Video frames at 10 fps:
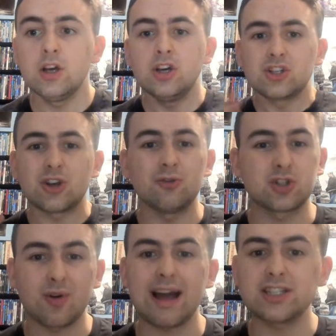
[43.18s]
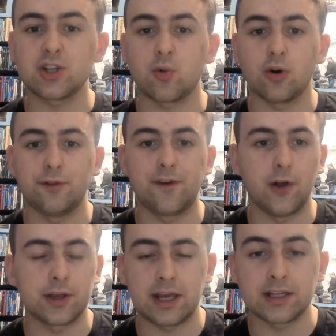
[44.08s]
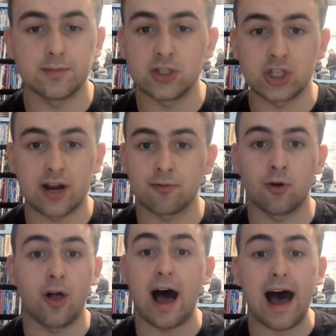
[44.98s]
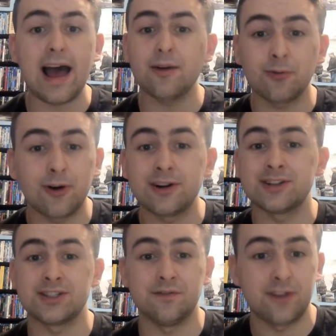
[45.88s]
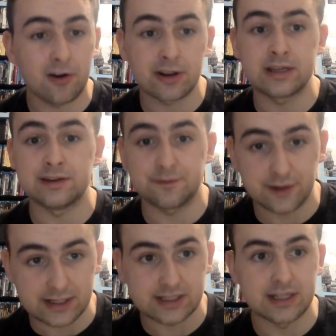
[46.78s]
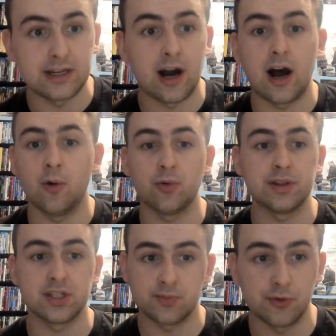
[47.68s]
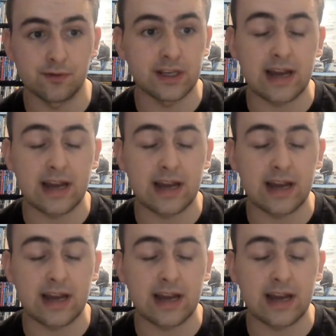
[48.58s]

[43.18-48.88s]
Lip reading: So, Jurassic World Fallen Kingdom in general, I was very conflicted with this movie.